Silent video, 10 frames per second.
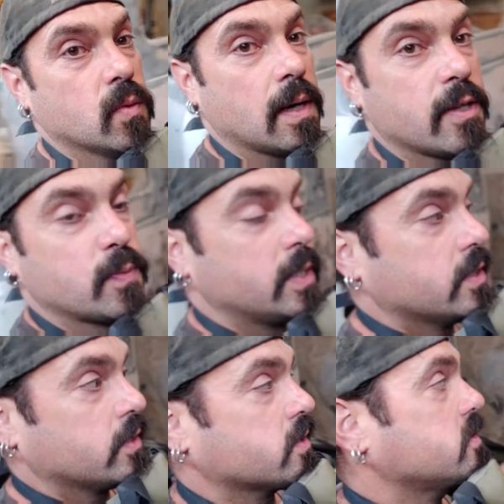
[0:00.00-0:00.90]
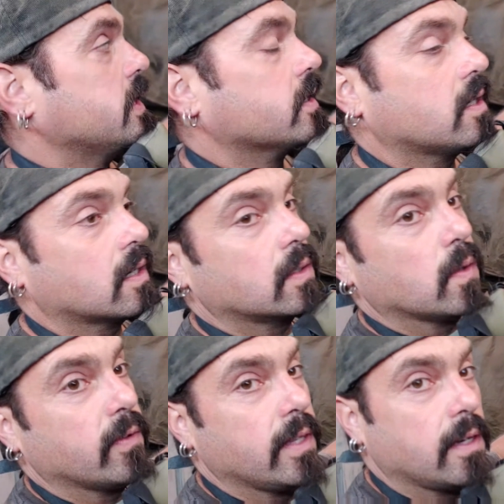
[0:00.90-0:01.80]
why is because that car
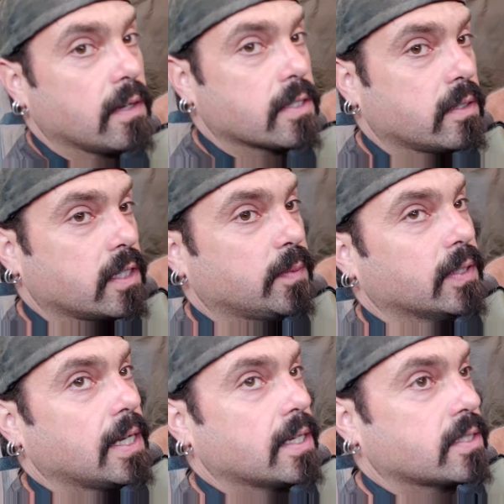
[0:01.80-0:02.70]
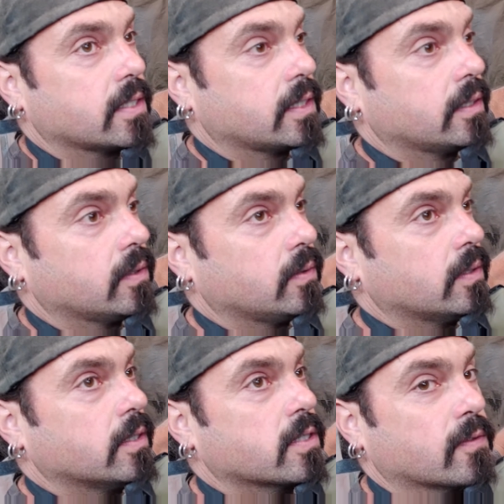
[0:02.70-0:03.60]
over there that's under the plastic
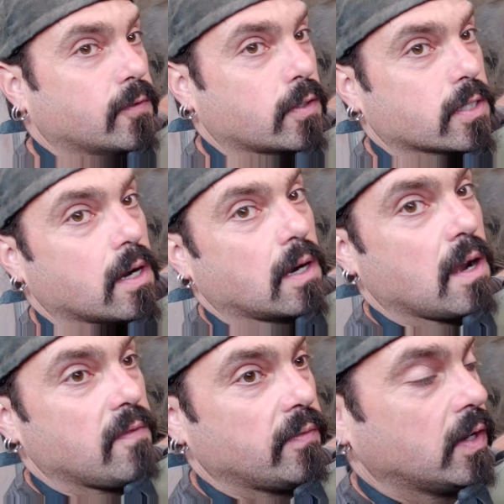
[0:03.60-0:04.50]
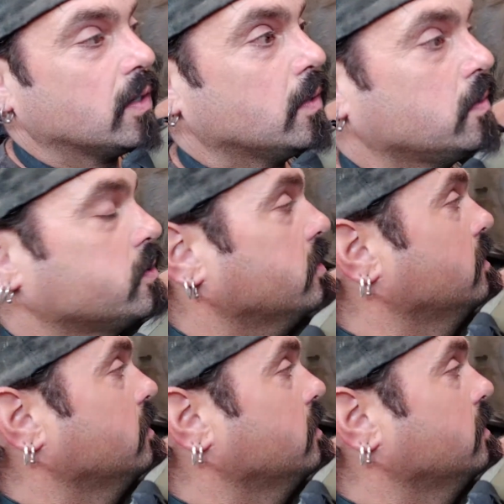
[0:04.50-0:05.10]
is the first car I've ever owned,